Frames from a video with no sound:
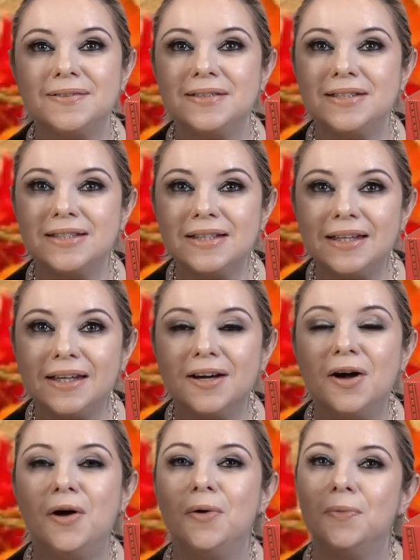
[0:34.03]
to see
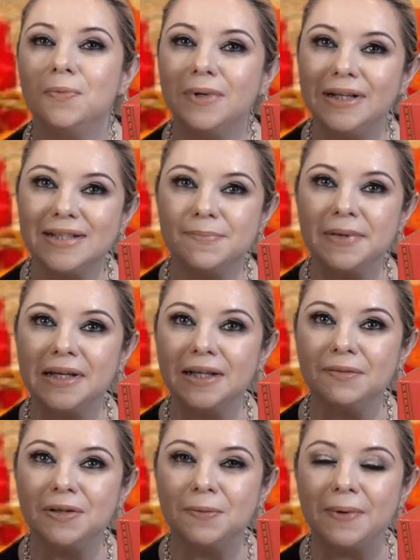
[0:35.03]
what is being
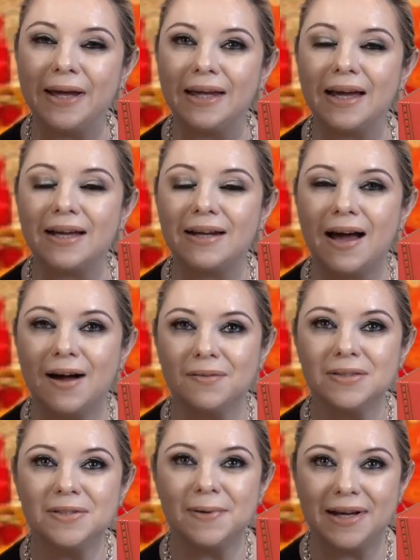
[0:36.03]
given away and
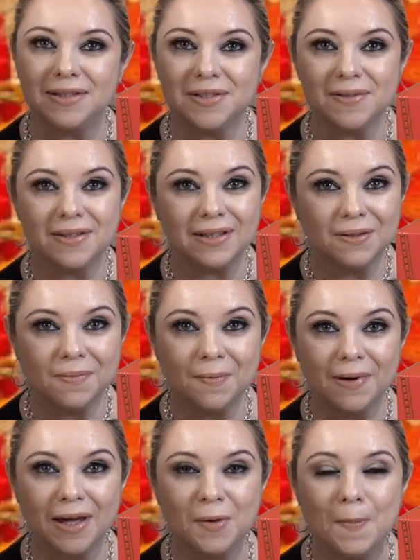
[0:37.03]
how to enter the
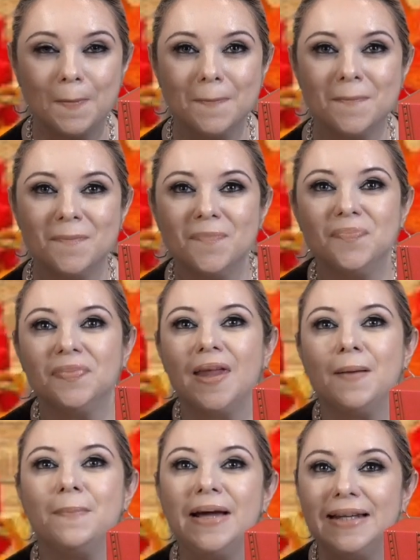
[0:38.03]
giveaway.
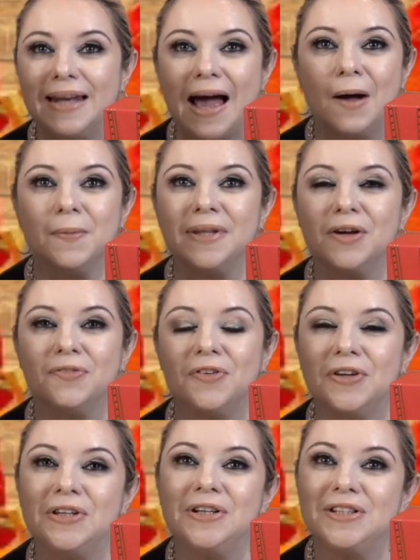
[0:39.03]
But now, without
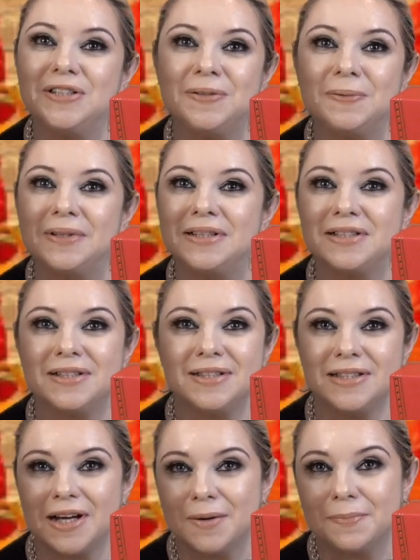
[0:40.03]
further ado, let's
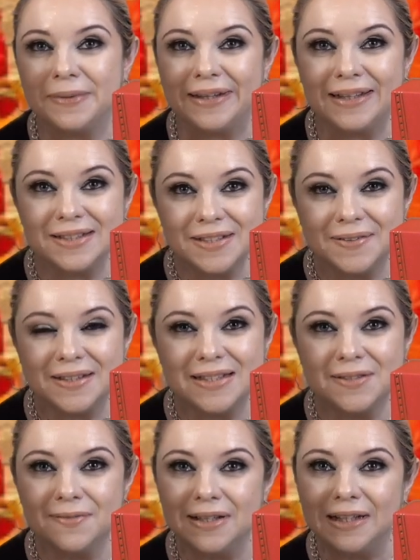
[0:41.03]
just jump into
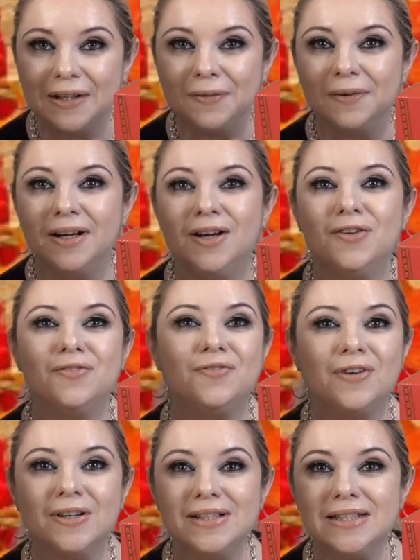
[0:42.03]
this video.
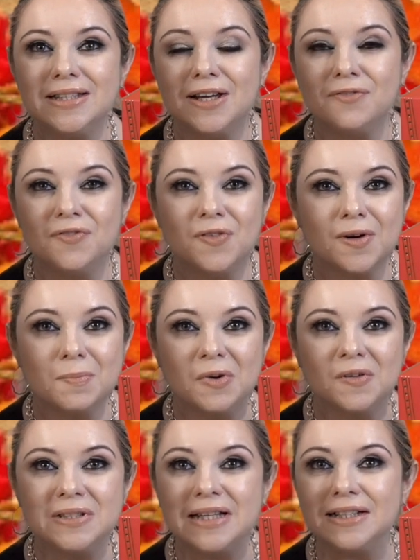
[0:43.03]
First and
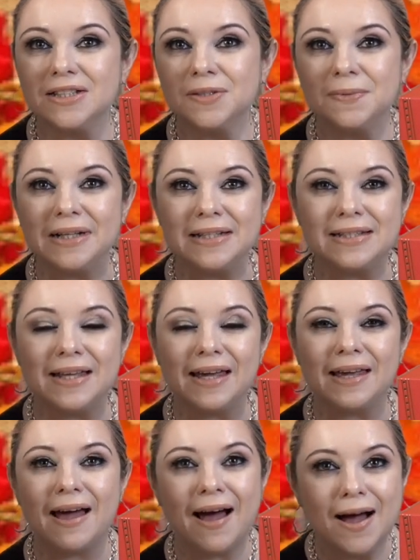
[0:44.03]
foremost, I just want to
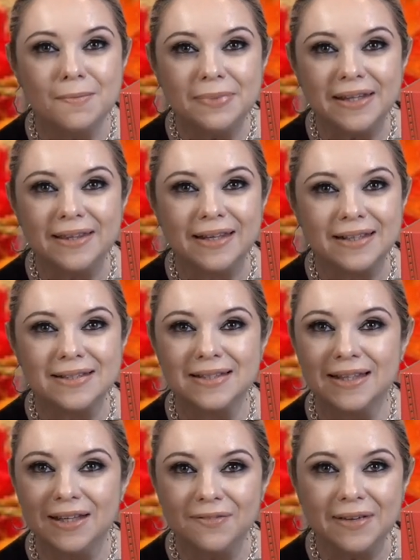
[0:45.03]
say happy
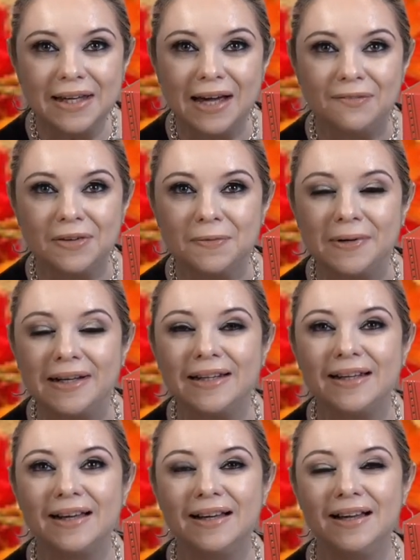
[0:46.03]
Thanksgiving, everyone.